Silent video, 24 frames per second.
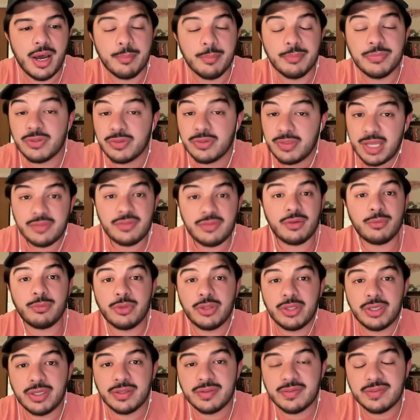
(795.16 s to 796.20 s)
So that's a
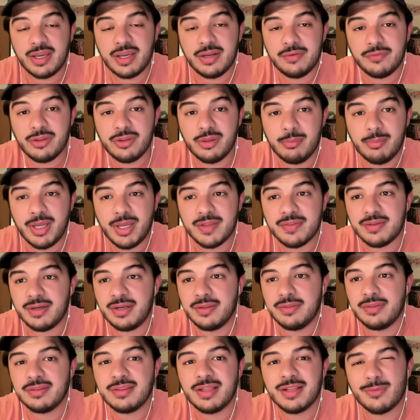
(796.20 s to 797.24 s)
really good sign for the Mets. And I
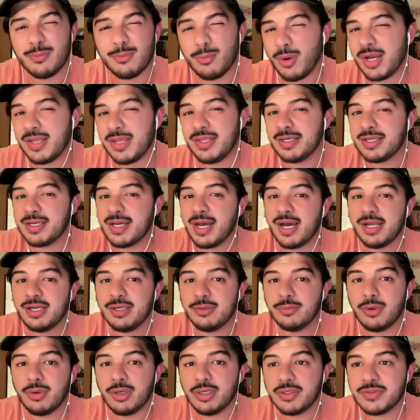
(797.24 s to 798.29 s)
think that's why they kind
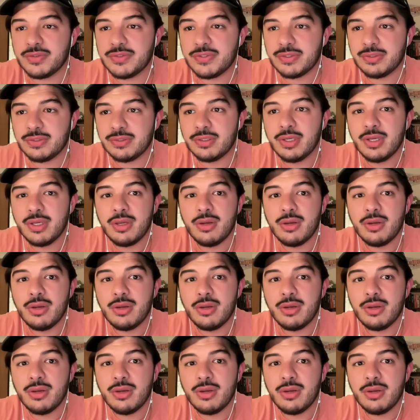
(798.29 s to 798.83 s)
of wanted to